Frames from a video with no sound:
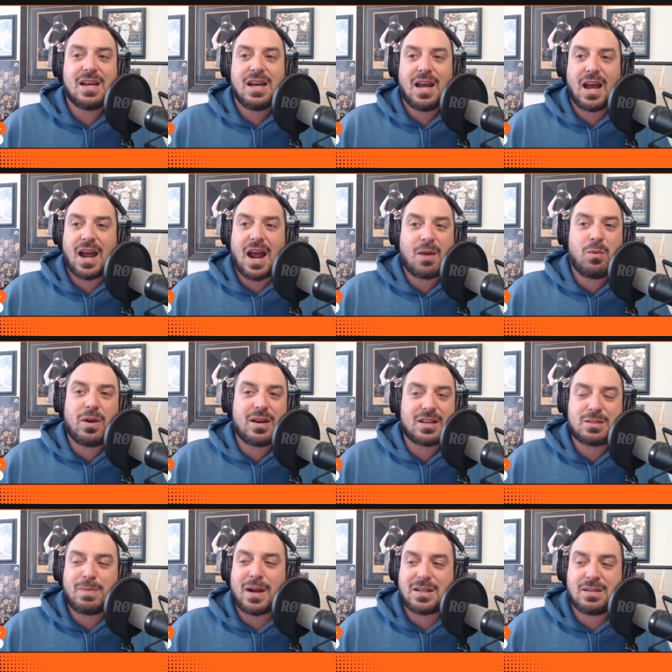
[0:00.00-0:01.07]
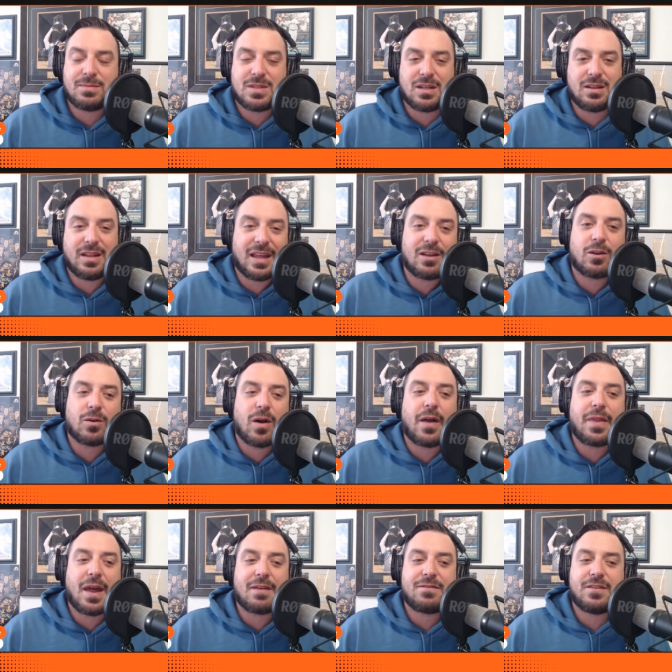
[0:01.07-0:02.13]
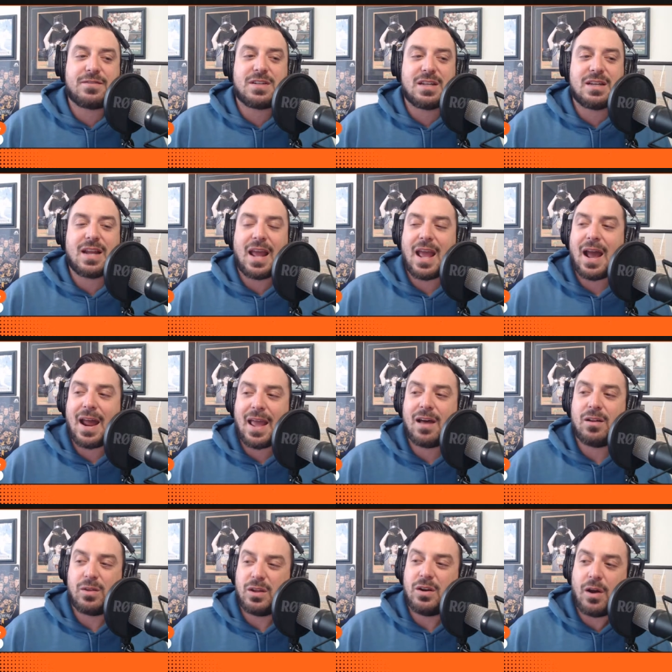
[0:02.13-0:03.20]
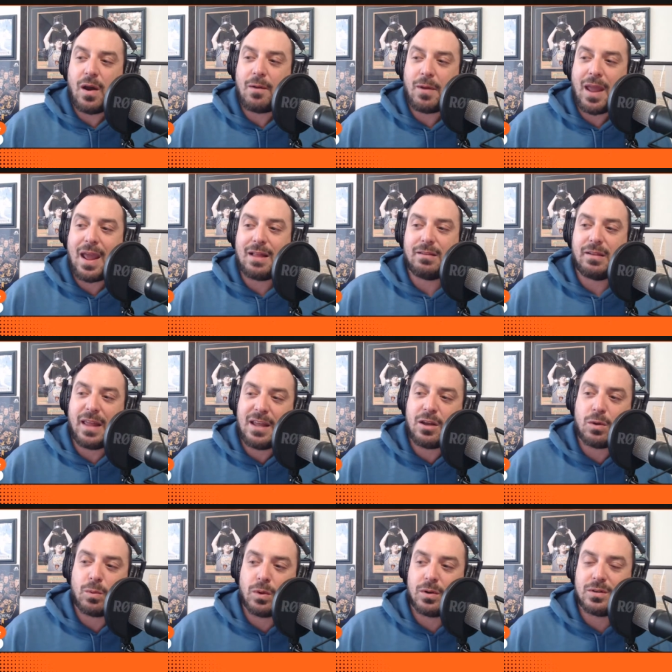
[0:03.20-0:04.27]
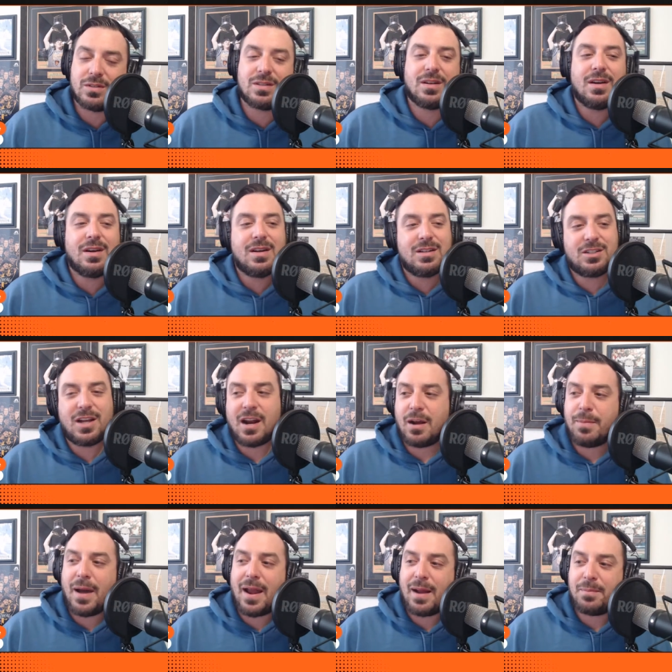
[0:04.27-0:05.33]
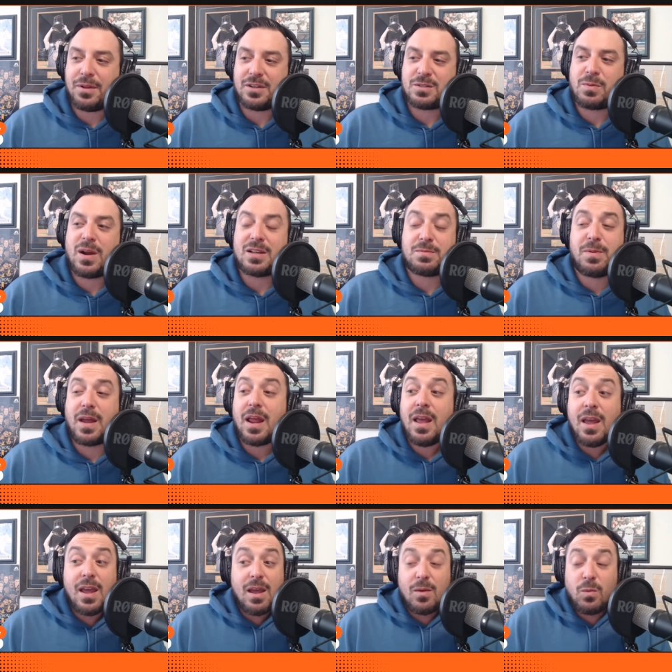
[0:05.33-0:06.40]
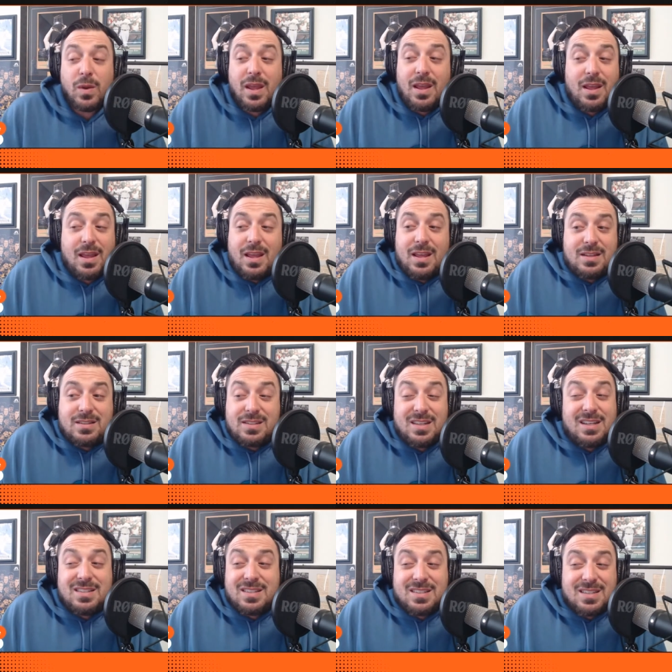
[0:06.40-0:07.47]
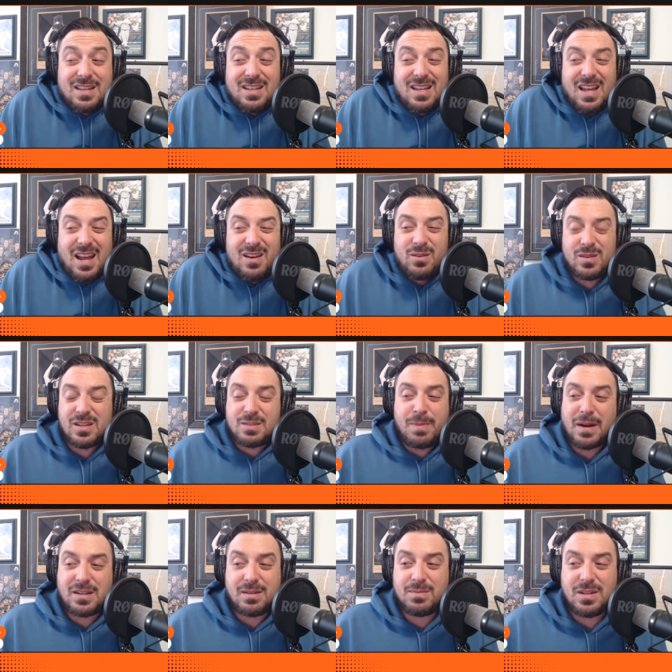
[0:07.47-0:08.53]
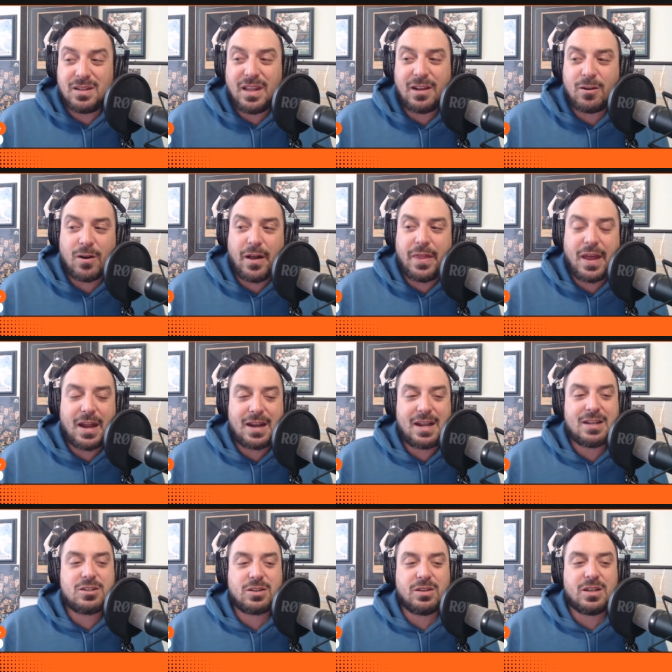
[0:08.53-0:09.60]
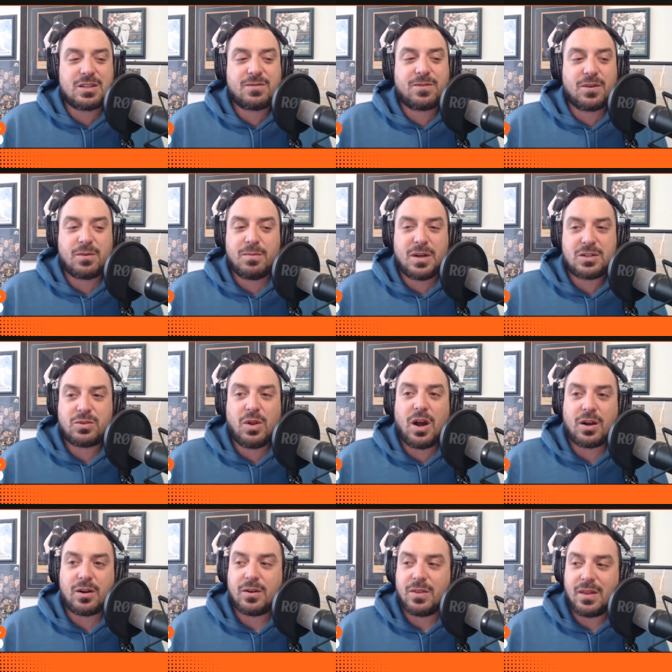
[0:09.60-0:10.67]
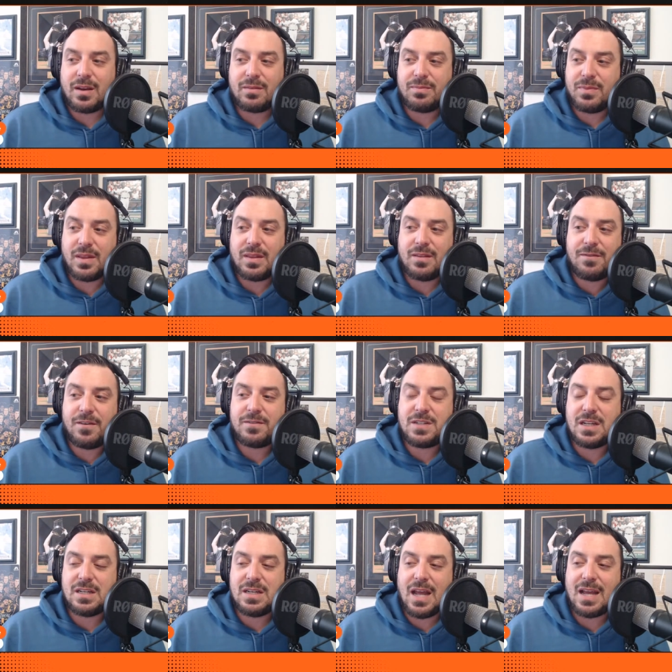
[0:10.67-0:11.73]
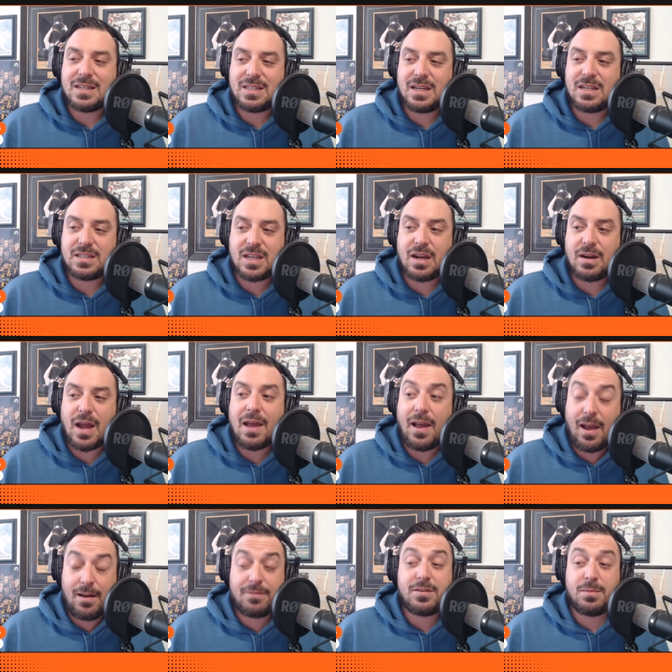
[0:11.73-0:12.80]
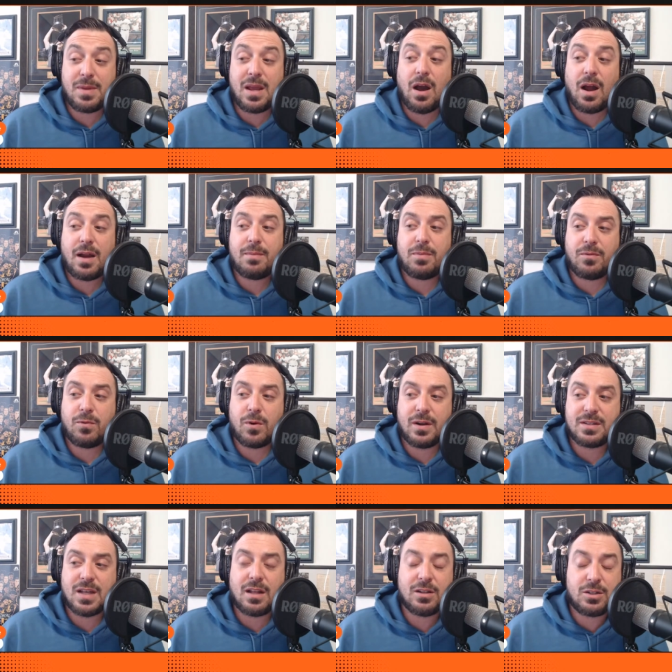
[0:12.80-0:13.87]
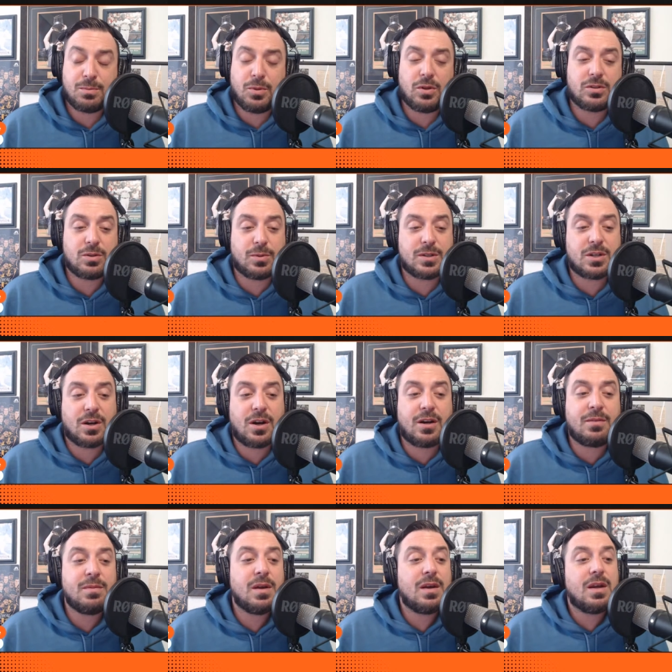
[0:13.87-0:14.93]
I wouldn't expect him to linger on that 15-day IL. You know how we hate lingerers. Shout out Pineapple Express. But I don't expect him to linger on that injured list for much longer than the 15 days that he's going to have to be on it before he's eligible to return.